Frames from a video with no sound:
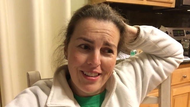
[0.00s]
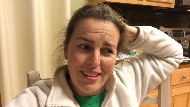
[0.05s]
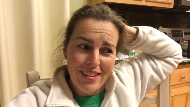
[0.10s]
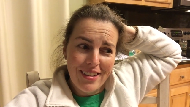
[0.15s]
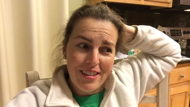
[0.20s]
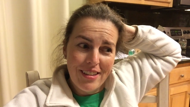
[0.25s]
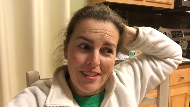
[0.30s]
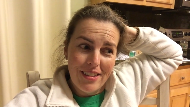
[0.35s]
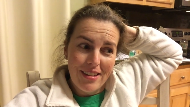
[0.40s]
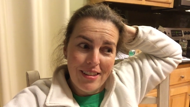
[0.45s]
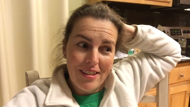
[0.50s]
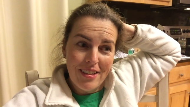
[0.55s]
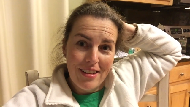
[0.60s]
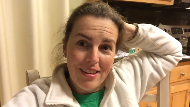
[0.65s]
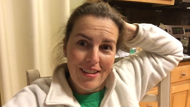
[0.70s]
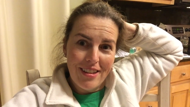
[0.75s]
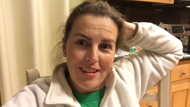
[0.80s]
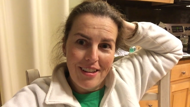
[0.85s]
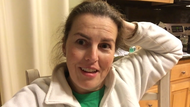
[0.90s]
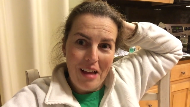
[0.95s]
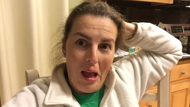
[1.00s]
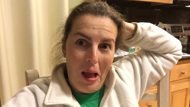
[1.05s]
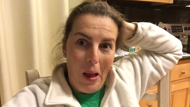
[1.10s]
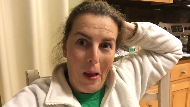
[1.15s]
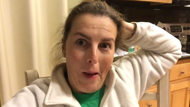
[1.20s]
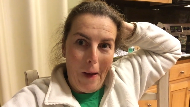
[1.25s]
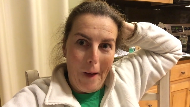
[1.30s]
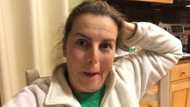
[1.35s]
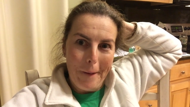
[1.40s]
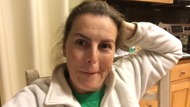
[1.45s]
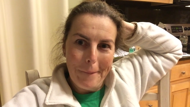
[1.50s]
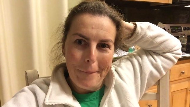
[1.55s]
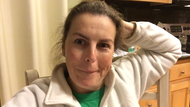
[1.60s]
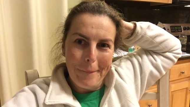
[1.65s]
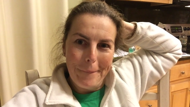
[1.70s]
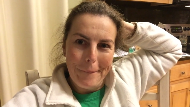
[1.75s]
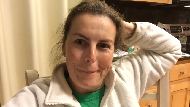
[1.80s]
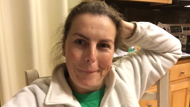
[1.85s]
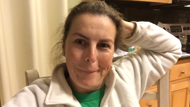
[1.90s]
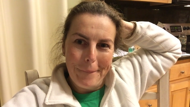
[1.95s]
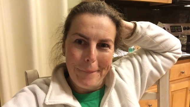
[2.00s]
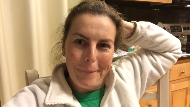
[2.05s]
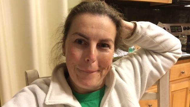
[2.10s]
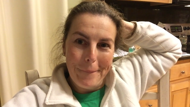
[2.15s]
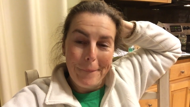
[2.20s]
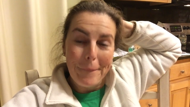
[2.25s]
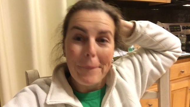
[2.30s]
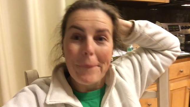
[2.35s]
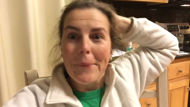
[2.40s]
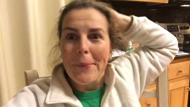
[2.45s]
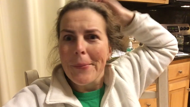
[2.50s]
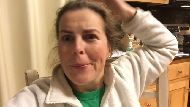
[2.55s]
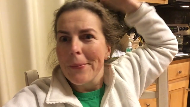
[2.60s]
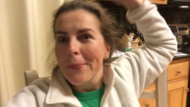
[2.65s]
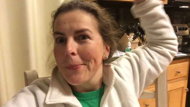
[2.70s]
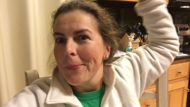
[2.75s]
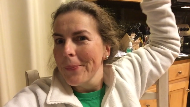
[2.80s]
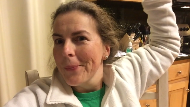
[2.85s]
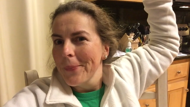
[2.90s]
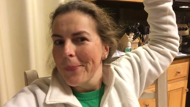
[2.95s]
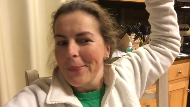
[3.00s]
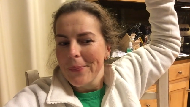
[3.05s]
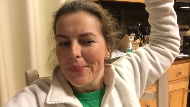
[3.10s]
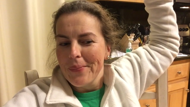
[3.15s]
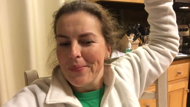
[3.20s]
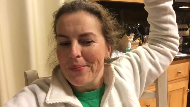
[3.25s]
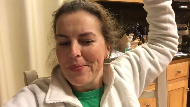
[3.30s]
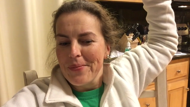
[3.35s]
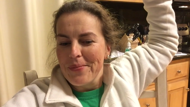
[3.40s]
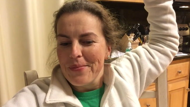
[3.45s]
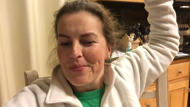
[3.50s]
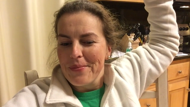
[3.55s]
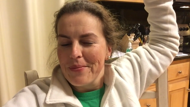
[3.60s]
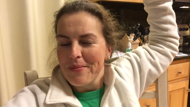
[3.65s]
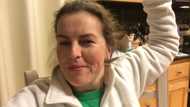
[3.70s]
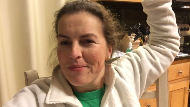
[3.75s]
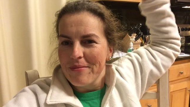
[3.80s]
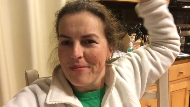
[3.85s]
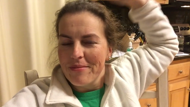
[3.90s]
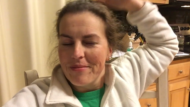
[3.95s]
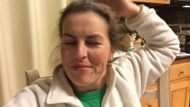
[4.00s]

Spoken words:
[no speech]